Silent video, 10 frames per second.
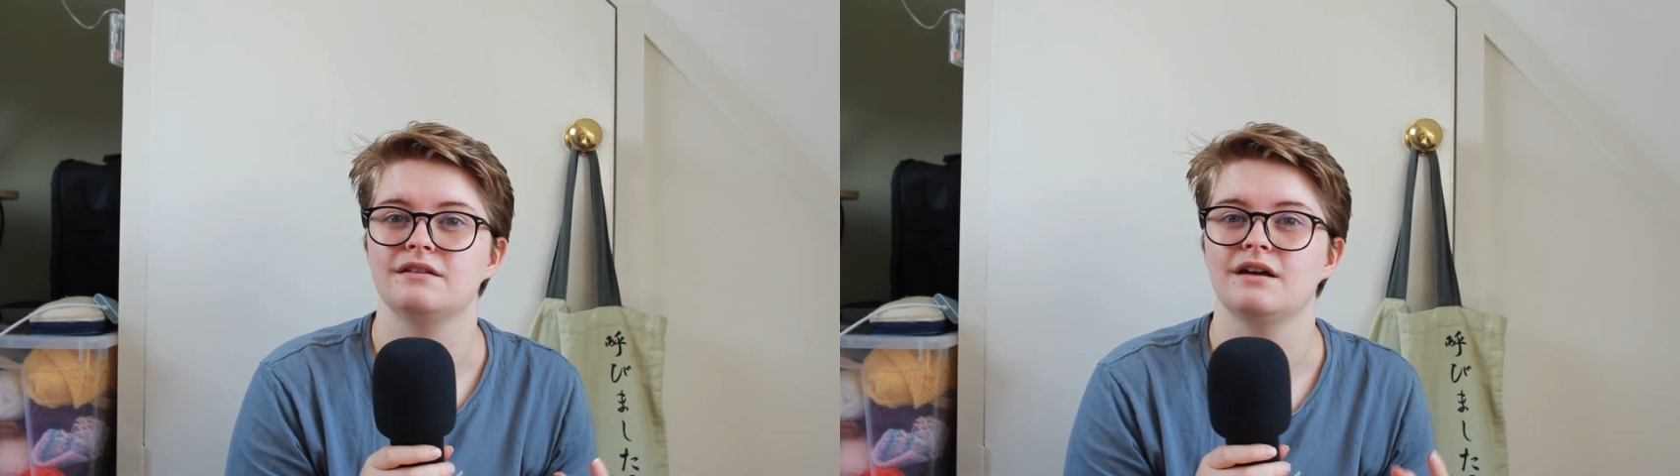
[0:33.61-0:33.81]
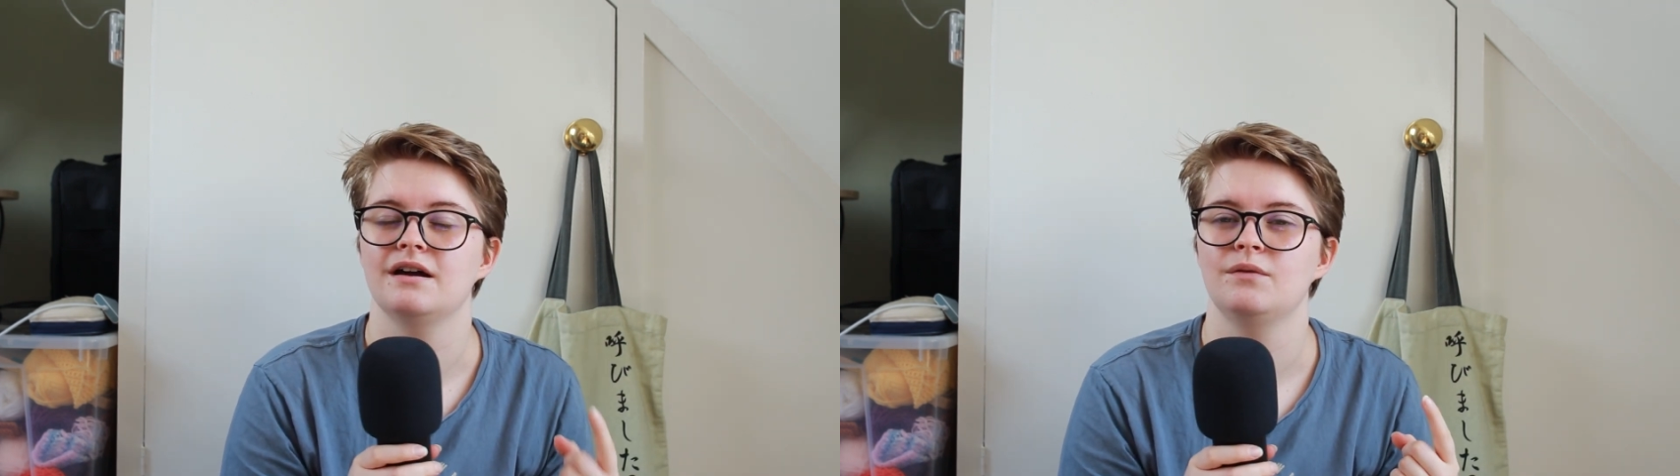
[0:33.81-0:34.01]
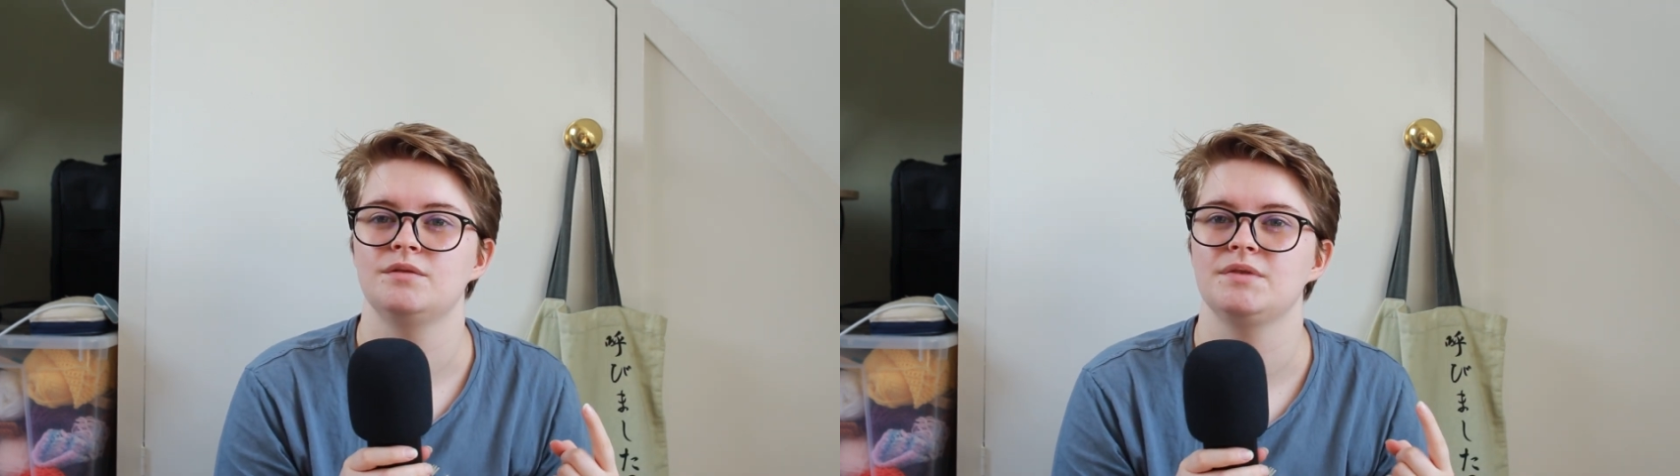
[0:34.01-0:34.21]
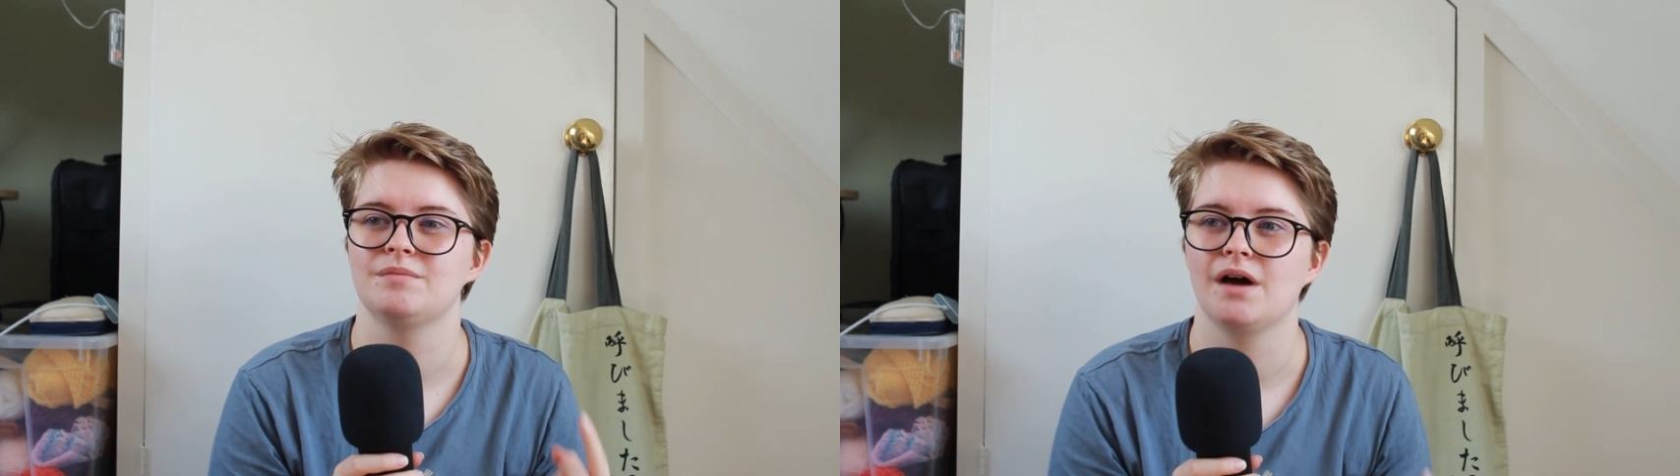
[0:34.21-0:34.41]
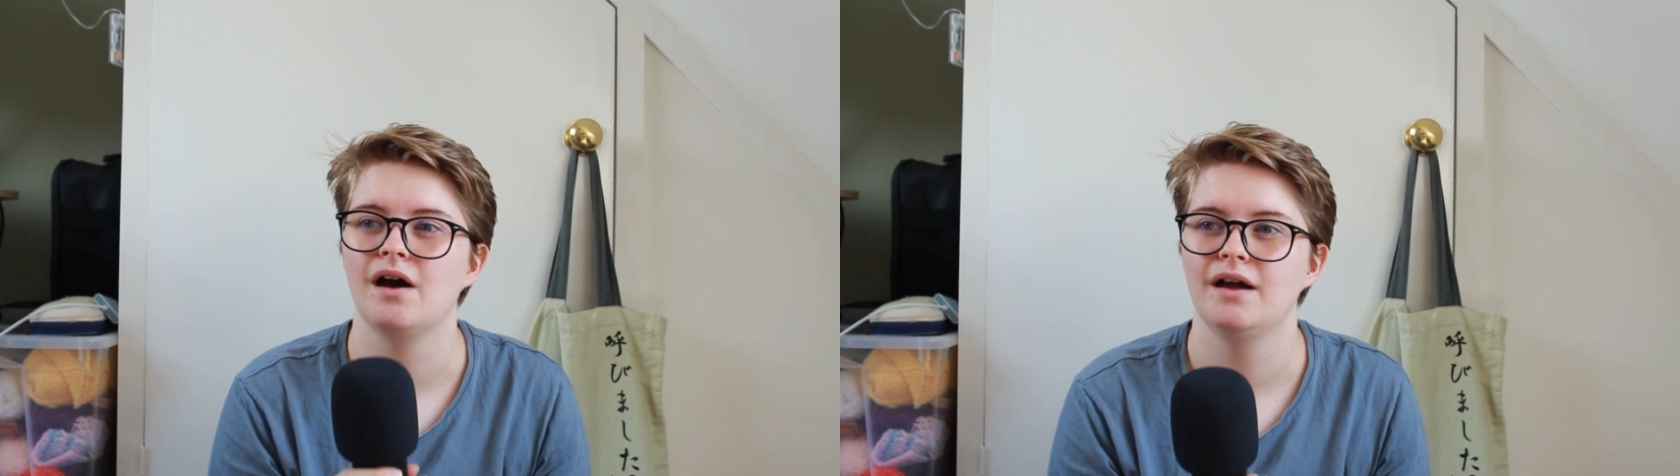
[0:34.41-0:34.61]
that I would be
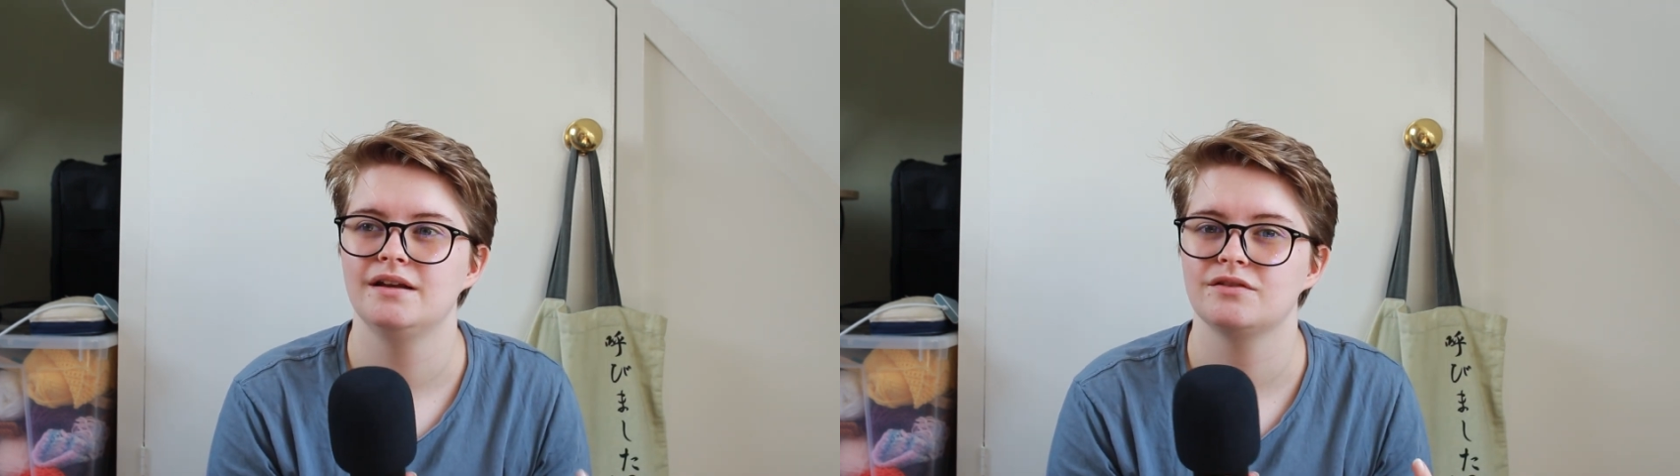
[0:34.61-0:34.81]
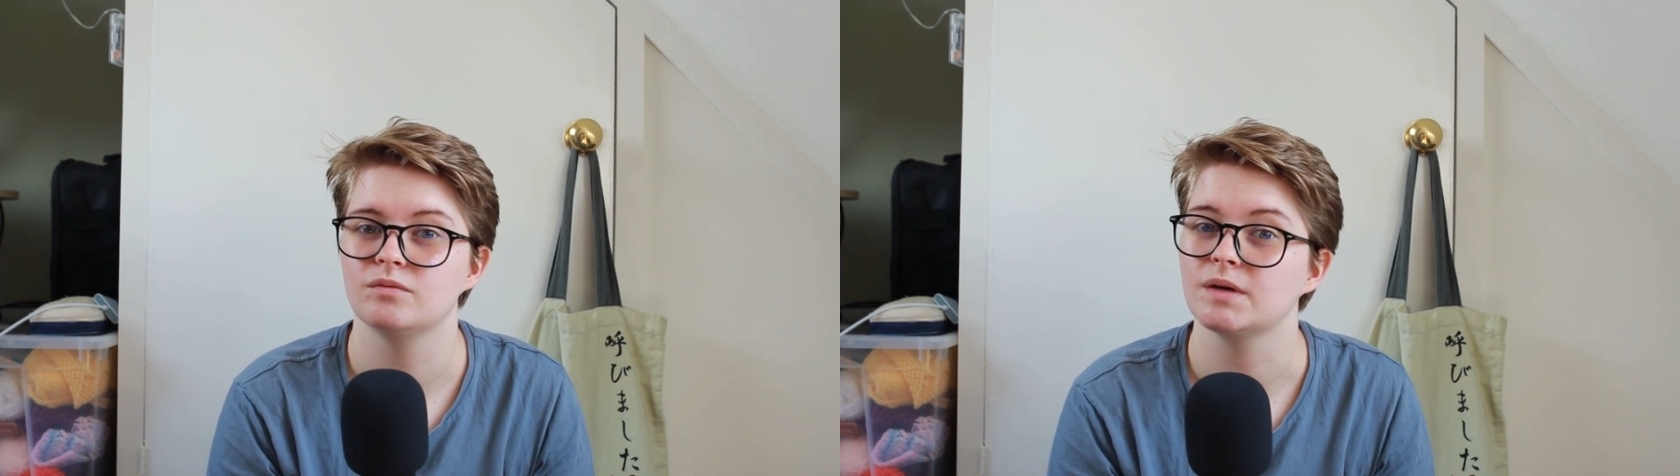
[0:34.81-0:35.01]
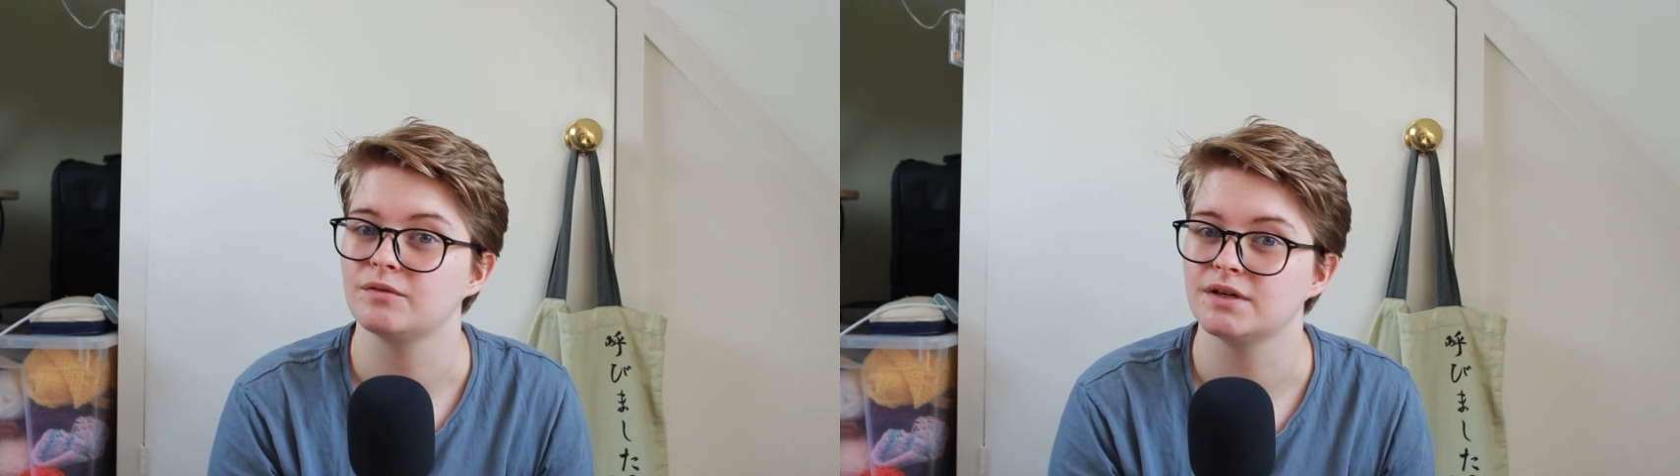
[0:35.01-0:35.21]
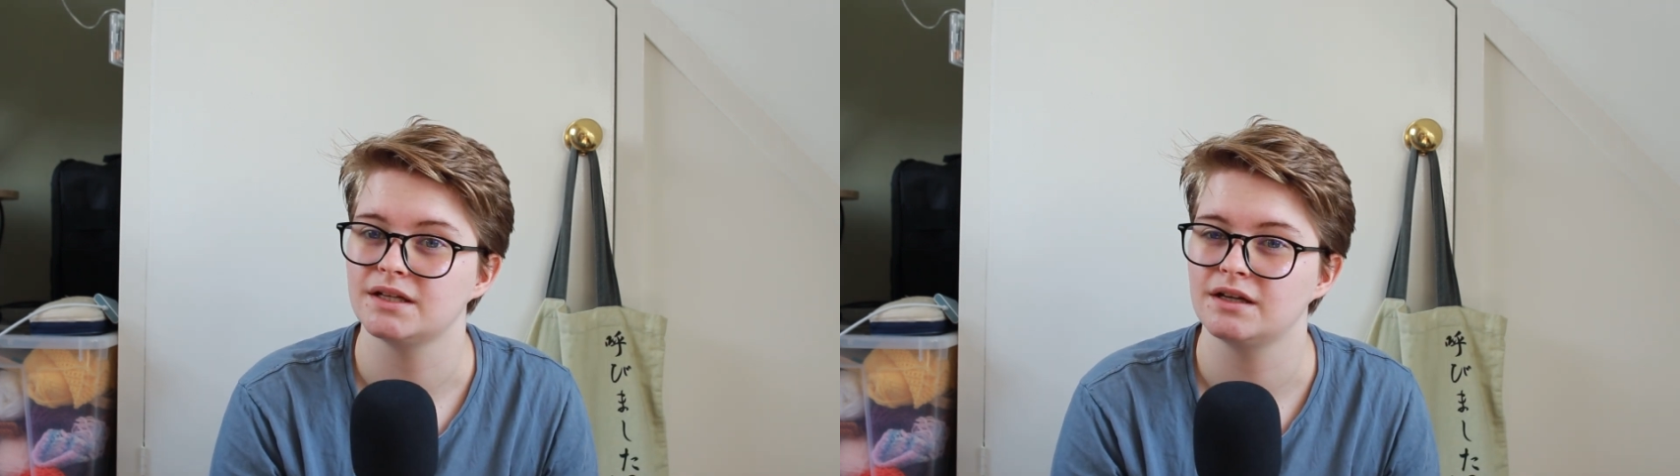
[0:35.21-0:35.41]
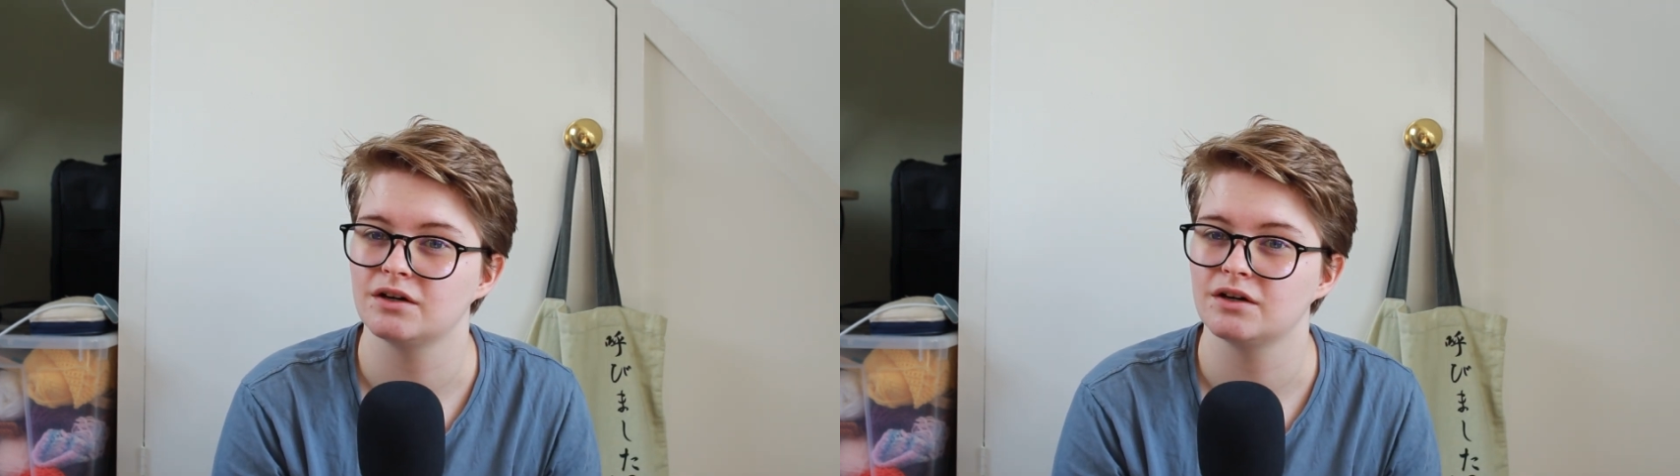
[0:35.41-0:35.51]
behind for my reading